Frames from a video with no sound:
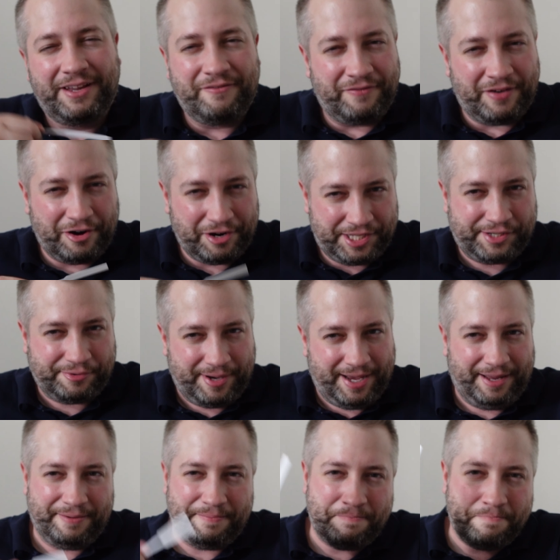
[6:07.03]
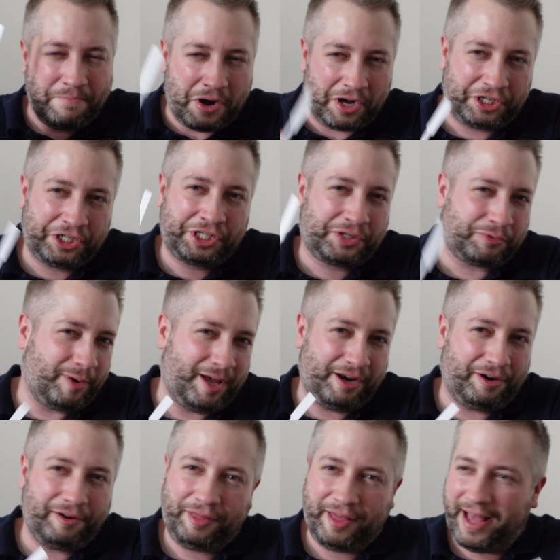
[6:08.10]
very sweet, much
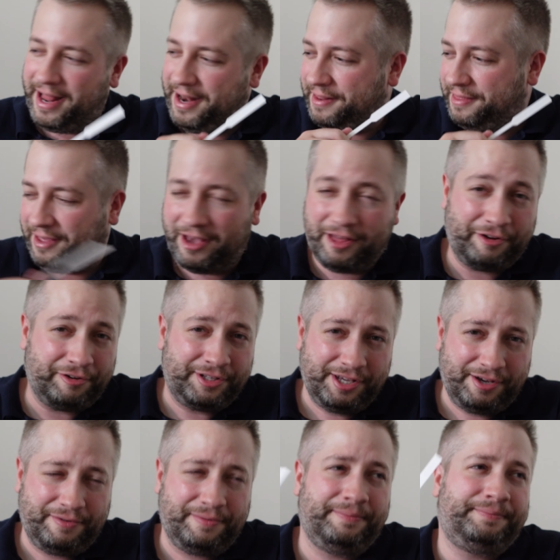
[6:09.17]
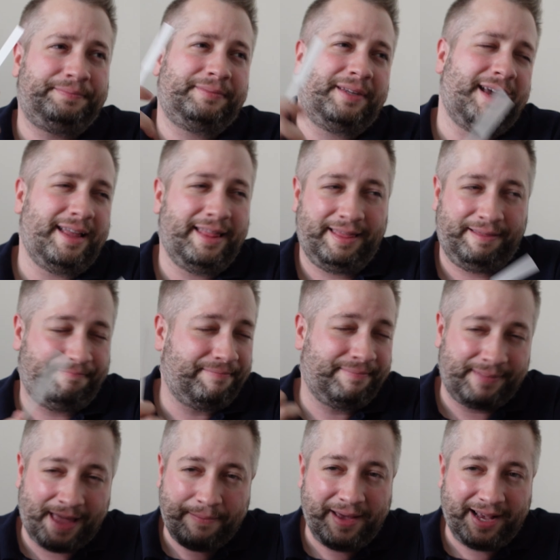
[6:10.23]
sweeter than the other two. And
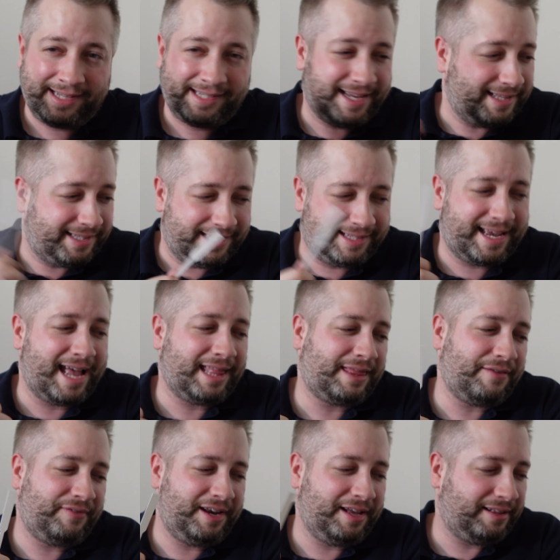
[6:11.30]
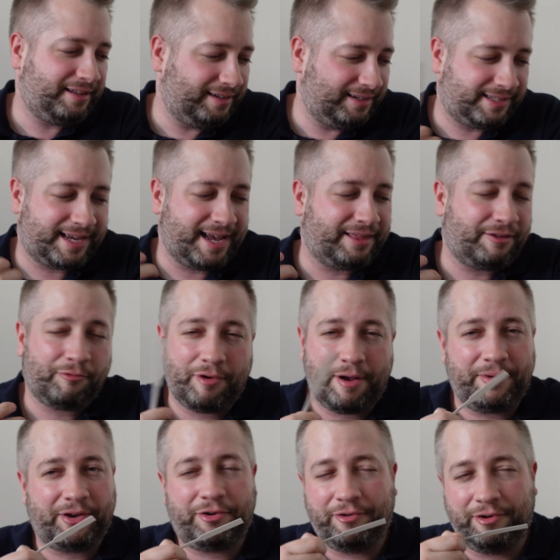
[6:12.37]
that makes sense. It's got the vanilla, it's got the
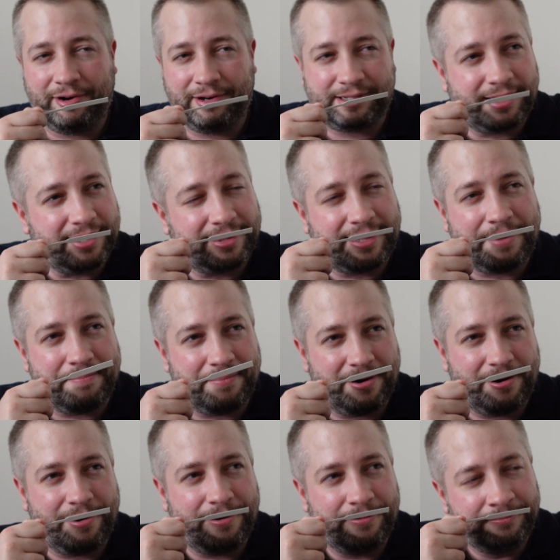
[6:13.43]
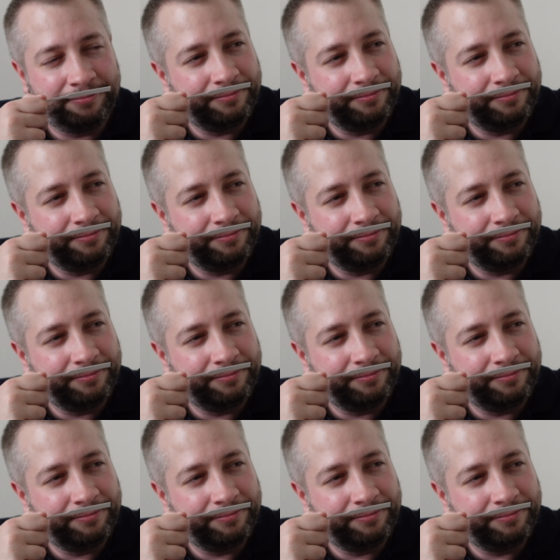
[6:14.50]
rum accord, it's got that myrrh.